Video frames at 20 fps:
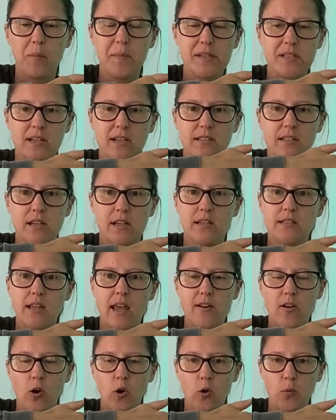businesses
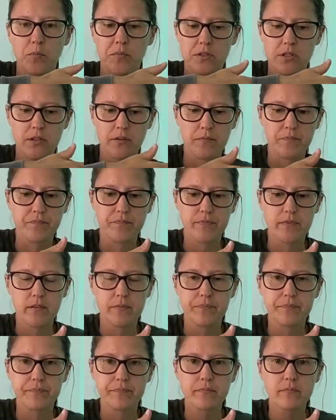and homes.
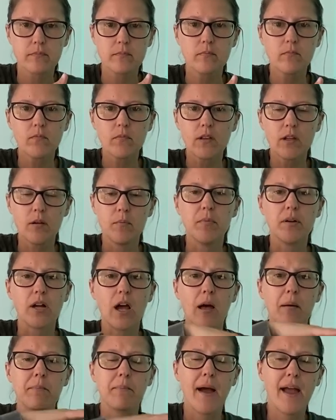But
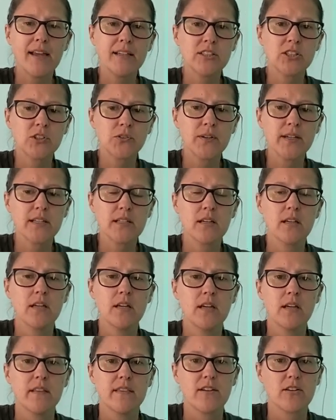on my street,
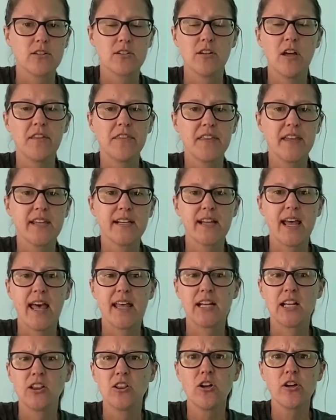there's nothing,
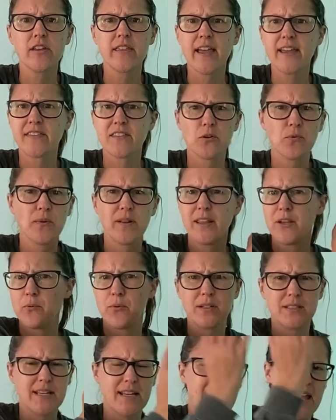and it looked like there really
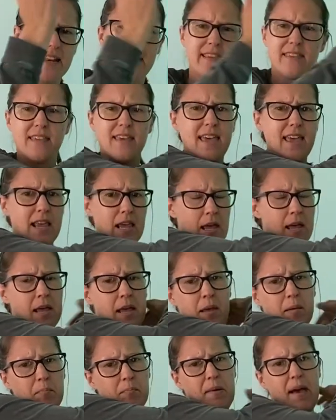wasn't anything
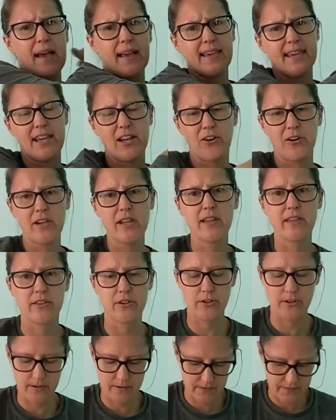back here
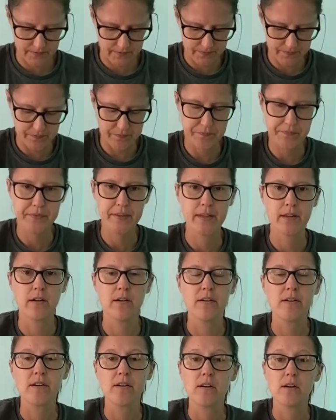either.
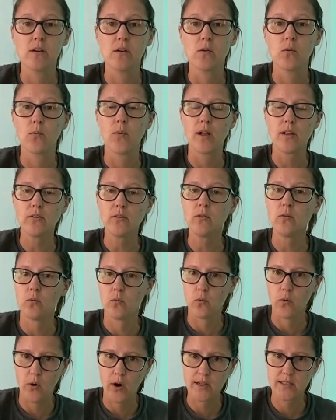Well,
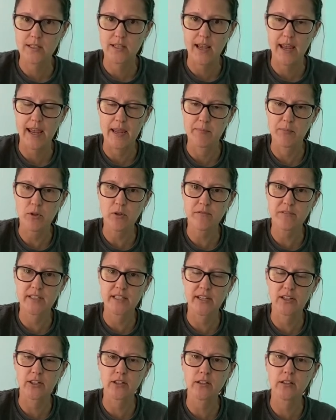once I moved
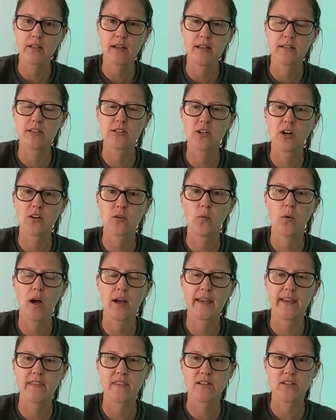here and started
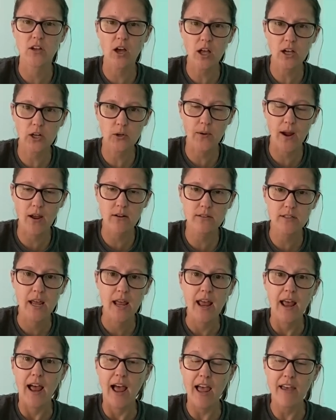walking the dog around,
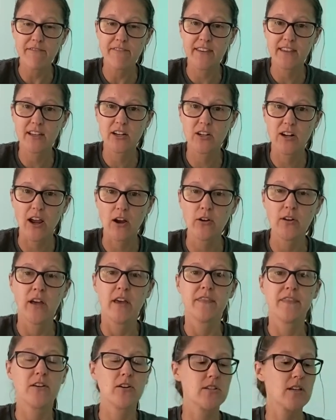I figured out
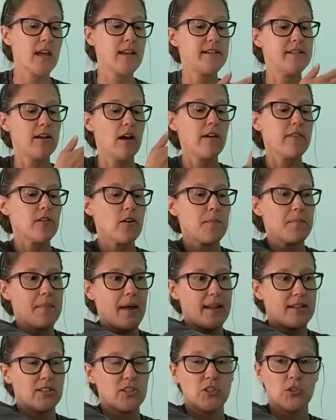there's another
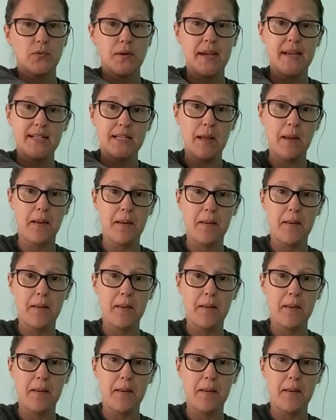main street